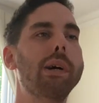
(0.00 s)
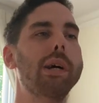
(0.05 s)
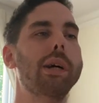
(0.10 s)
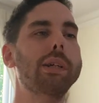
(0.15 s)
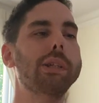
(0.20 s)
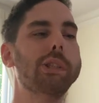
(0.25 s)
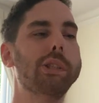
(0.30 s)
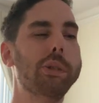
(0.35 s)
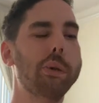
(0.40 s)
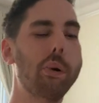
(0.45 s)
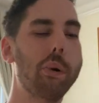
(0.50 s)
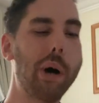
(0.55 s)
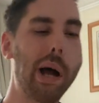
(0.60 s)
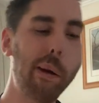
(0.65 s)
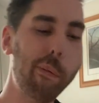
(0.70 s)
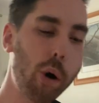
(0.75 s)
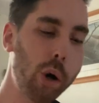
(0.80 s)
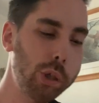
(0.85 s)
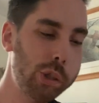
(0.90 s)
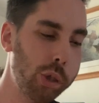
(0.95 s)
So I
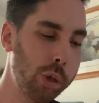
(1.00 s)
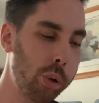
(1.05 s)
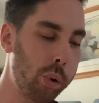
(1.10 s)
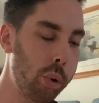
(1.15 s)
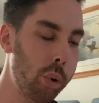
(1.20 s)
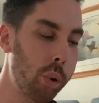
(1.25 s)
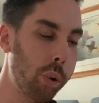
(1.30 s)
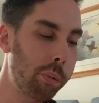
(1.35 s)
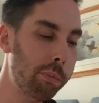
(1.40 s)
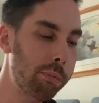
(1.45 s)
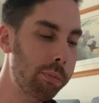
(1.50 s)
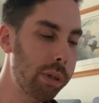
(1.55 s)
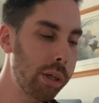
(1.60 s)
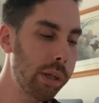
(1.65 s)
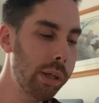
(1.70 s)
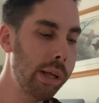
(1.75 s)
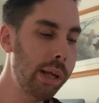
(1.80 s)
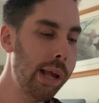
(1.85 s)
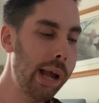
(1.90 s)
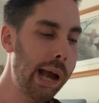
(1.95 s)
walked her home,
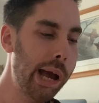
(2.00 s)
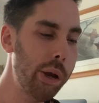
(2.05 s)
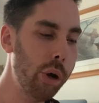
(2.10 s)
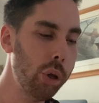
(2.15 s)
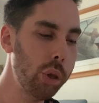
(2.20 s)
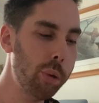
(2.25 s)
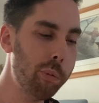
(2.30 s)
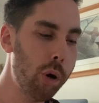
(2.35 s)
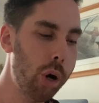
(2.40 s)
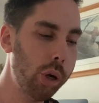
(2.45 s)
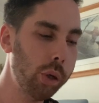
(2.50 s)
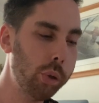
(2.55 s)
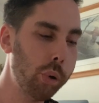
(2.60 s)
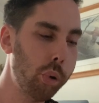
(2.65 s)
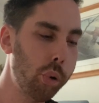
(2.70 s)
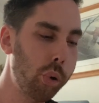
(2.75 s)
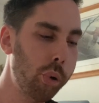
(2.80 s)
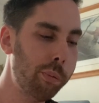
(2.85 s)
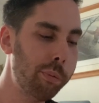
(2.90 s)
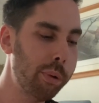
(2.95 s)
and on the walk
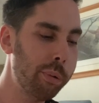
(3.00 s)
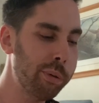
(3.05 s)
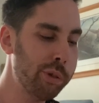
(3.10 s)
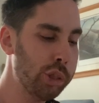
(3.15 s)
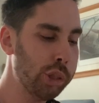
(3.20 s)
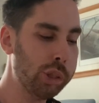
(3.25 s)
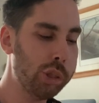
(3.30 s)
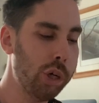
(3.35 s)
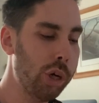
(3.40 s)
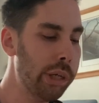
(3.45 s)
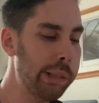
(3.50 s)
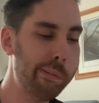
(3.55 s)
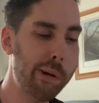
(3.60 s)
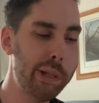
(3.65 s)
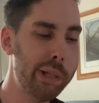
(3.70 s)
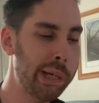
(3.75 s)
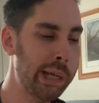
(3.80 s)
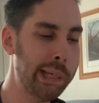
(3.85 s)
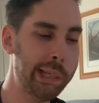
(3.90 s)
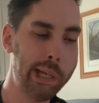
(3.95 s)
home, we were just talking about
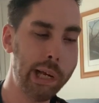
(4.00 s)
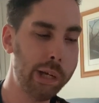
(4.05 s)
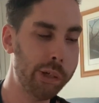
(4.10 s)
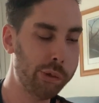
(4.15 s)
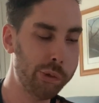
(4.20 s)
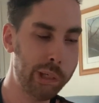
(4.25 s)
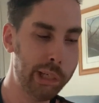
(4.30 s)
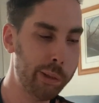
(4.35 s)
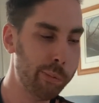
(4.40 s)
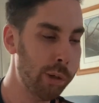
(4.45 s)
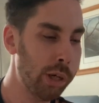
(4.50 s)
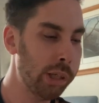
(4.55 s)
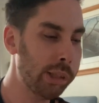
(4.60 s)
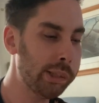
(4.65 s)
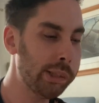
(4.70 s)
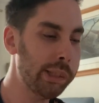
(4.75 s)
the night and how great it was.